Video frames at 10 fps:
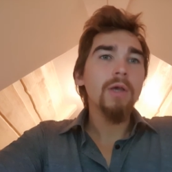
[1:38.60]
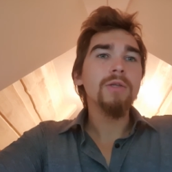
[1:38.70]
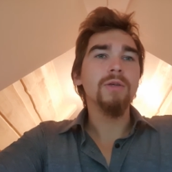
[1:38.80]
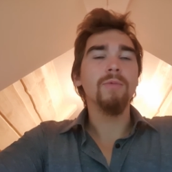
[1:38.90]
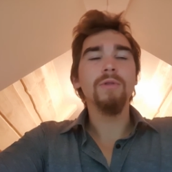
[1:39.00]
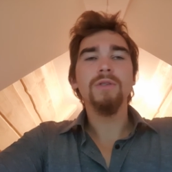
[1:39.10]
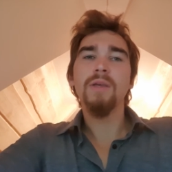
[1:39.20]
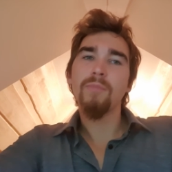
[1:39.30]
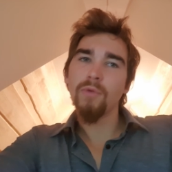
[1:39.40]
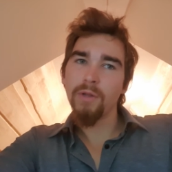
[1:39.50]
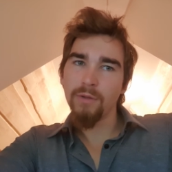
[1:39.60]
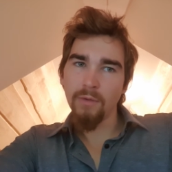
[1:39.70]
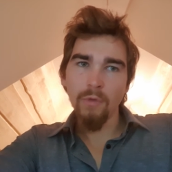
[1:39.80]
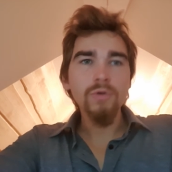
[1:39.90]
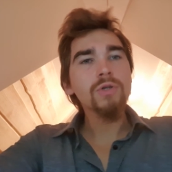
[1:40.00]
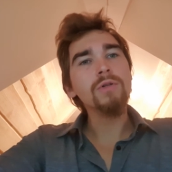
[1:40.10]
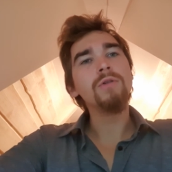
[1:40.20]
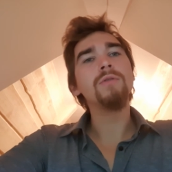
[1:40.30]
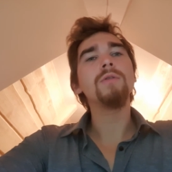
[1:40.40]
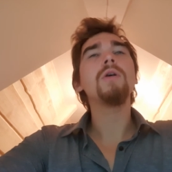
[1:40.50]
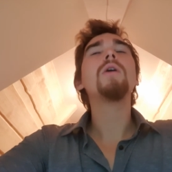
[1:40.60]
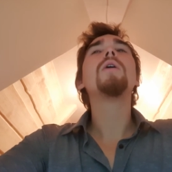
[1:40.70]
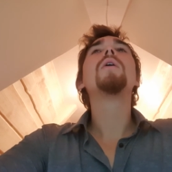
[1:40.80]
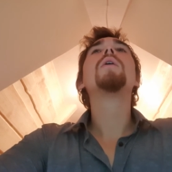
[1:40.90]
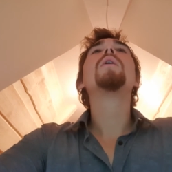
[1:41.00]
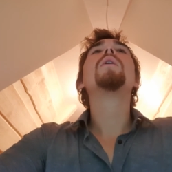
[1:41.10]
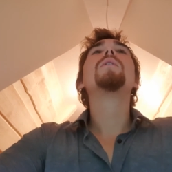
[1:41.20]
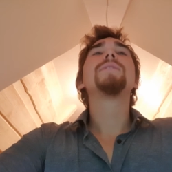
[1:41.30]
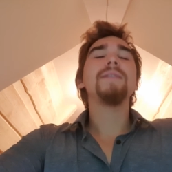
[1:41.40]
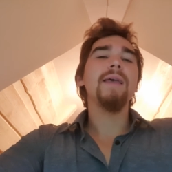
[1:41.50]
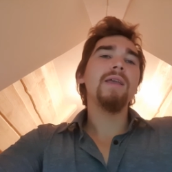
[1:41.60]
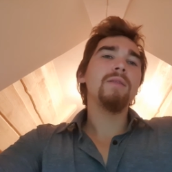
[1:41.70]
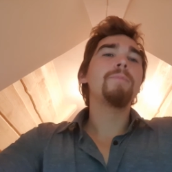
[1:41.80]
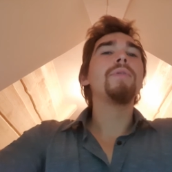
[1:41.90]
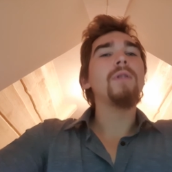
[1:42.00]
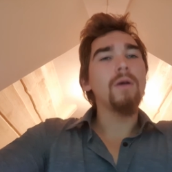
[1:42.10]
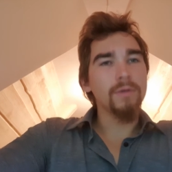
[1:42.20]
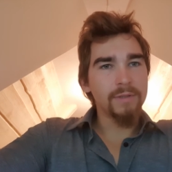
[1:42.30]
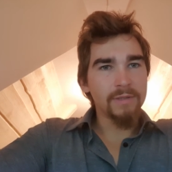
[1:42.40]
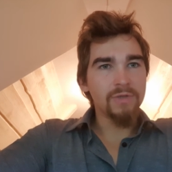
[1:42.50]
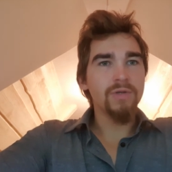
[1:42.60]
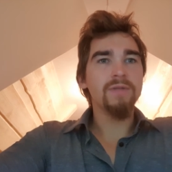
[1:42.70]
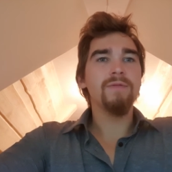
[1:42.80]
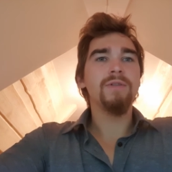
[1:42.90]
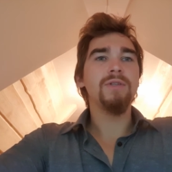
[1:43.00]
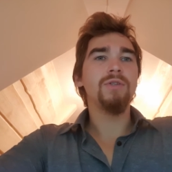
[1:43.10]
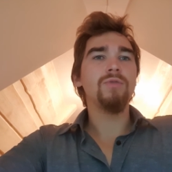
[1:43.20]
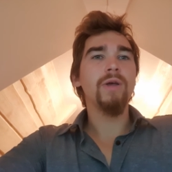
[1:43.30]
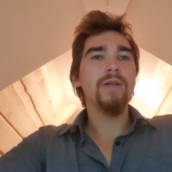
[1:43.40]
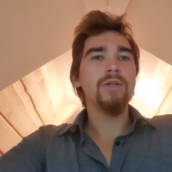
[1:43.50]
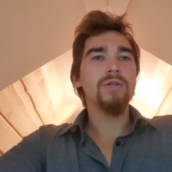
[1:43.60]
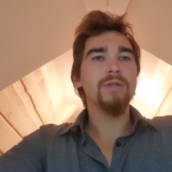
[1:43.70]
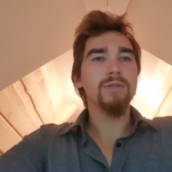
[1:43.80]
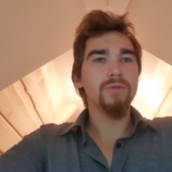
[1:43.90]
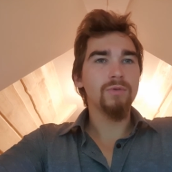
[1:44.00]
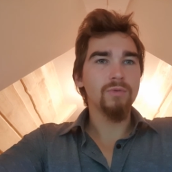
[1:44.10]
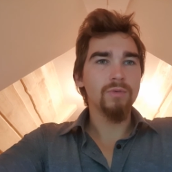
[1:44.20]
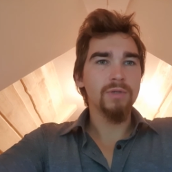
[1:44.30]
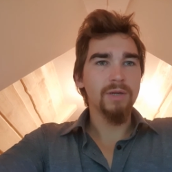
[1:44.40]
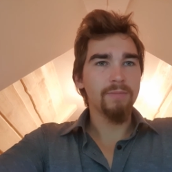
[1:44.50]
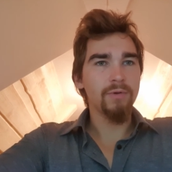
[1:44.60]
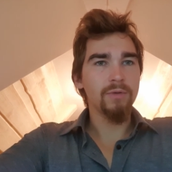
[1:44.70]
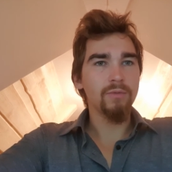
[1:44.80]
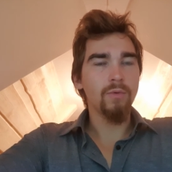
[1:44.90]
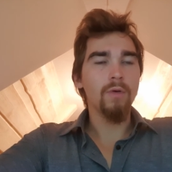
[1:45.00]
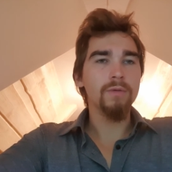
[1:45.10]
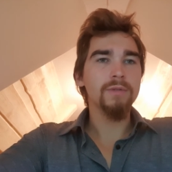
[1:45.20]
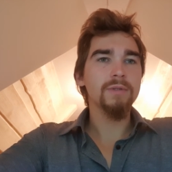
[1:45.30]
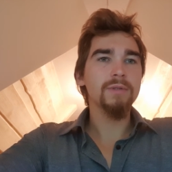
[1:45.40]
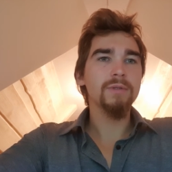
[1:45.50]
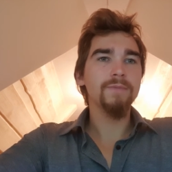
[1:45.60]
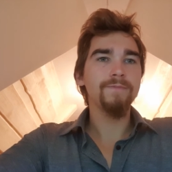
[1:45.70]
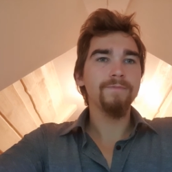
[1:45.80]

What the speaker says: So I'm going to separate the emotional state plus the stressful situation as two separate ones.